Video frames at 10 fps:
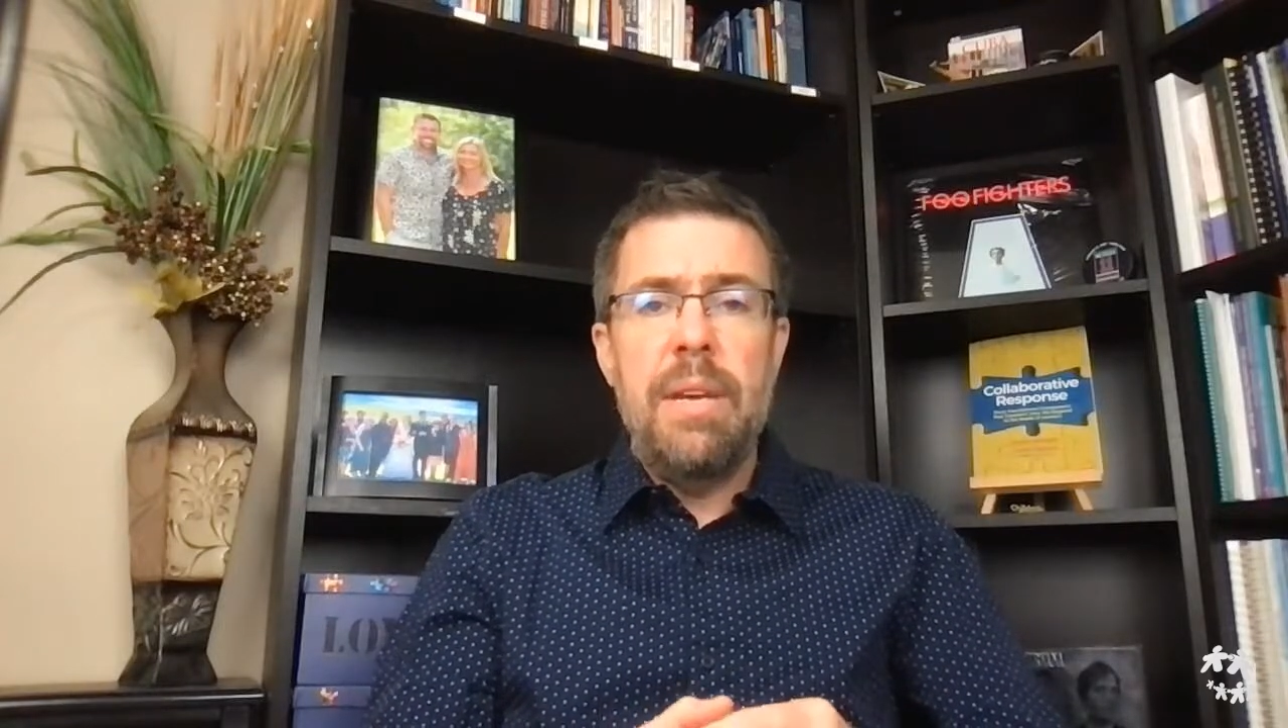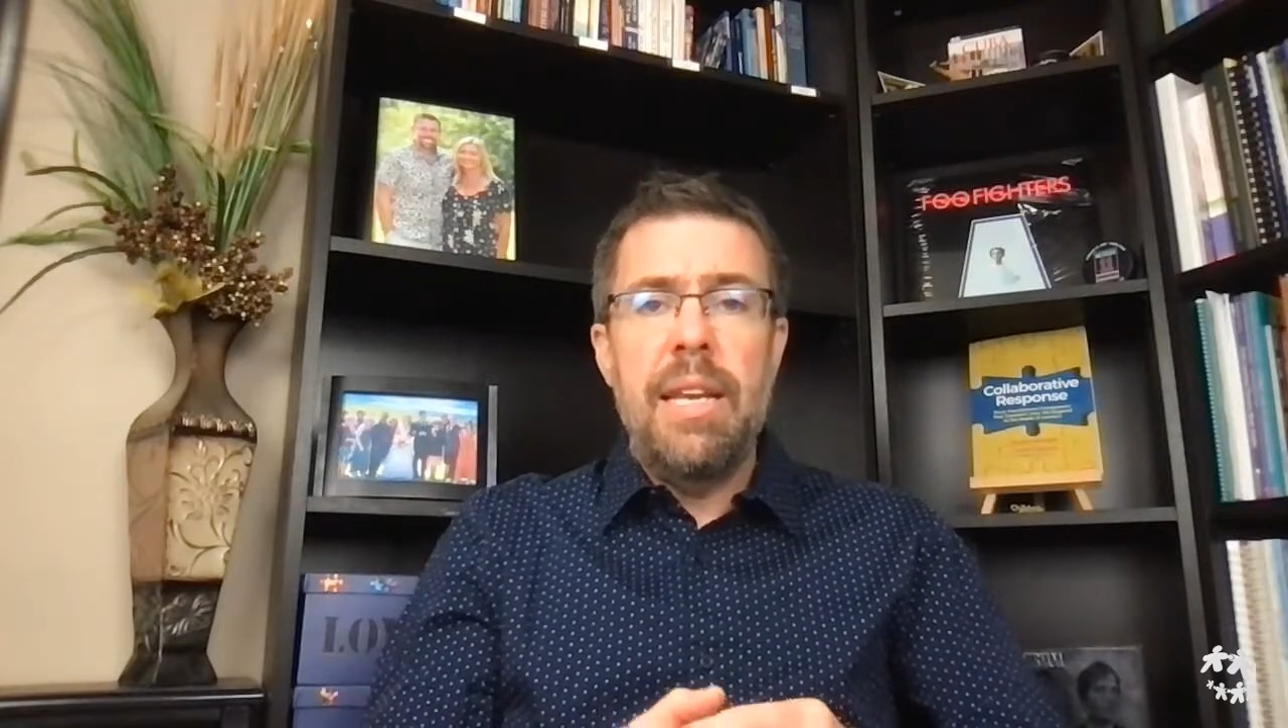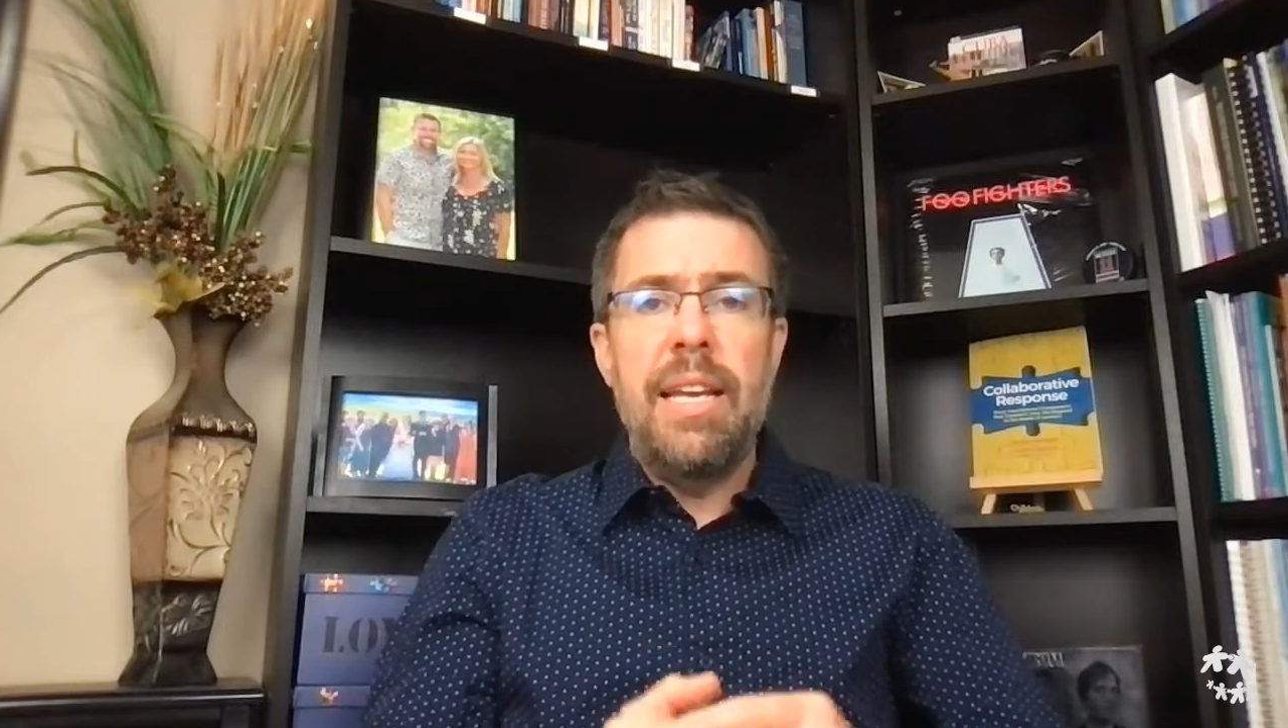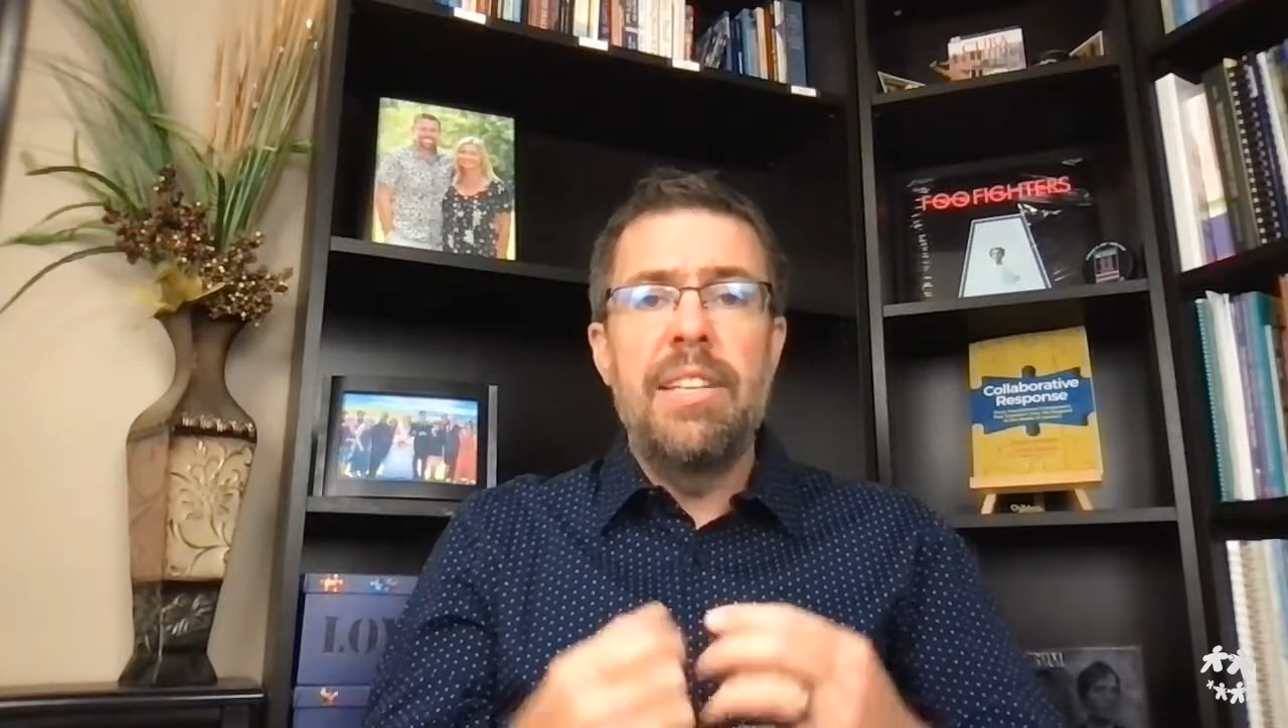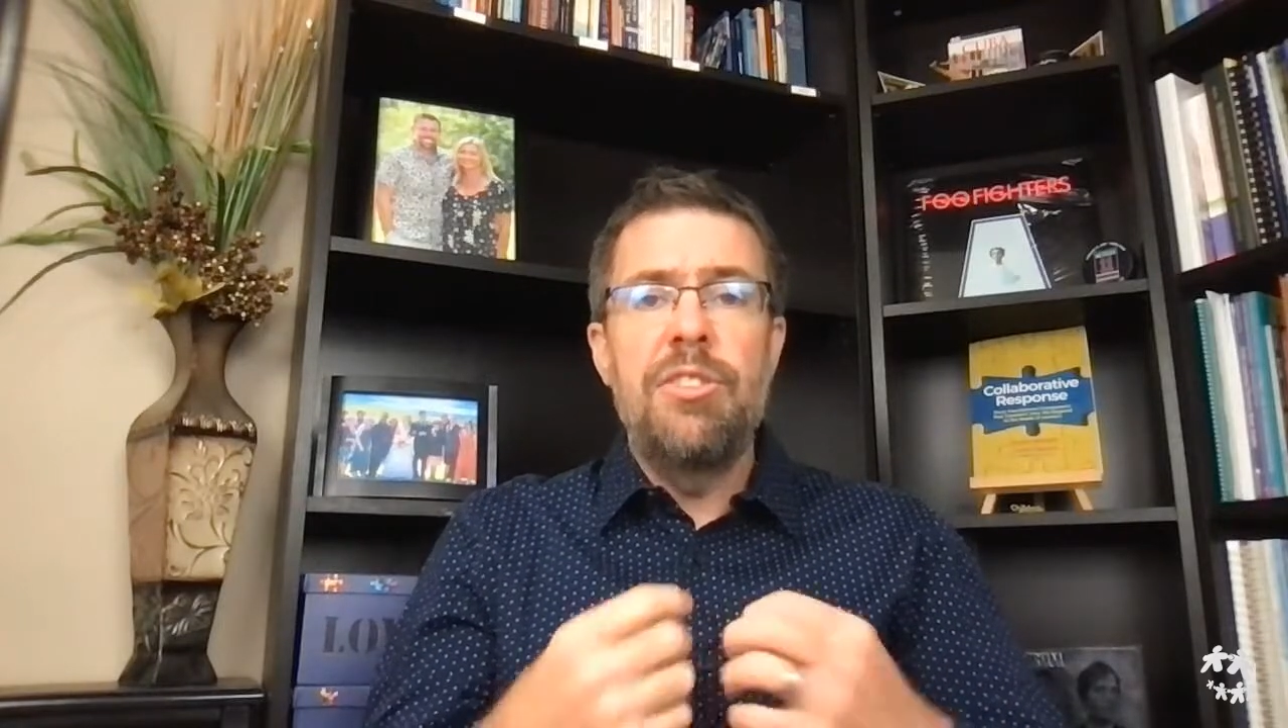
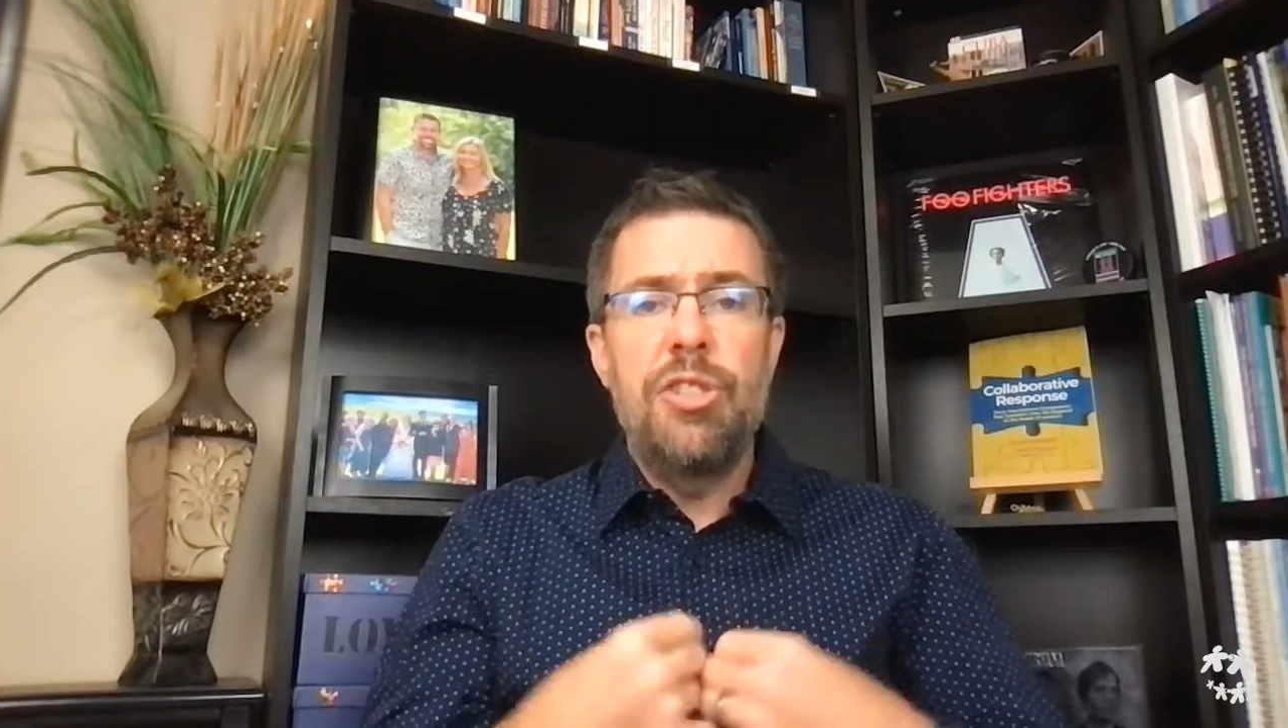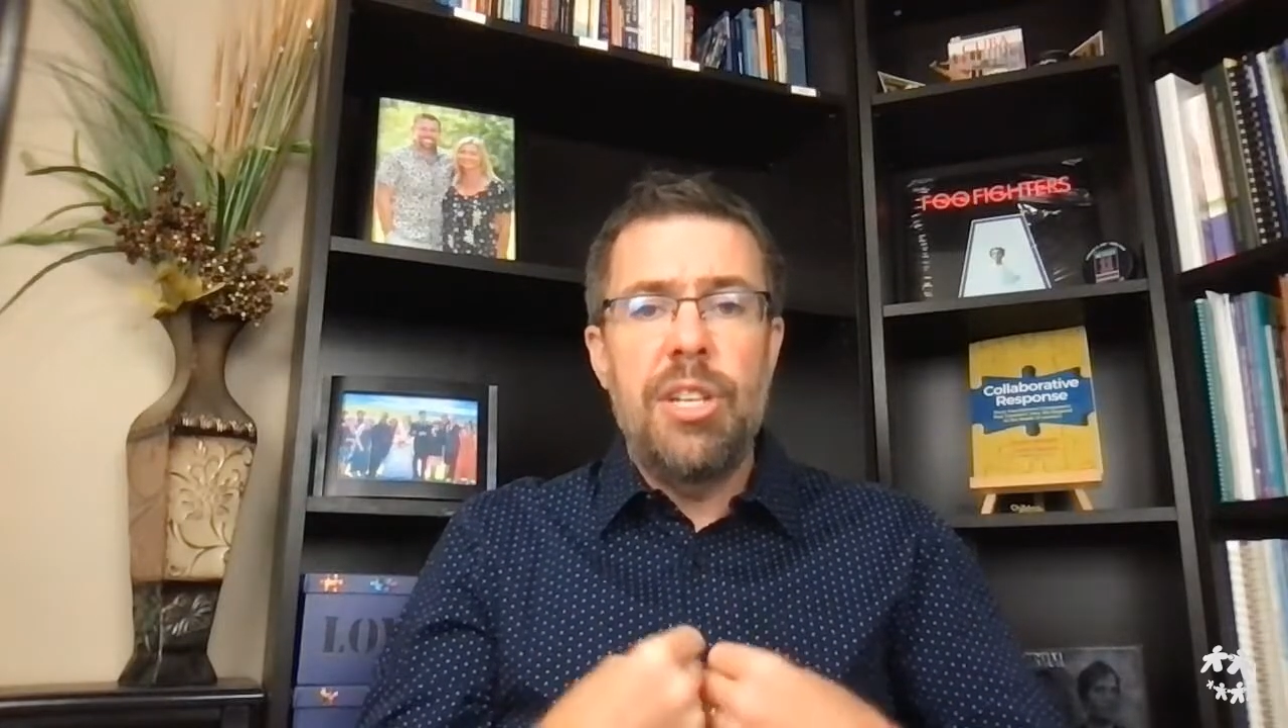meeting is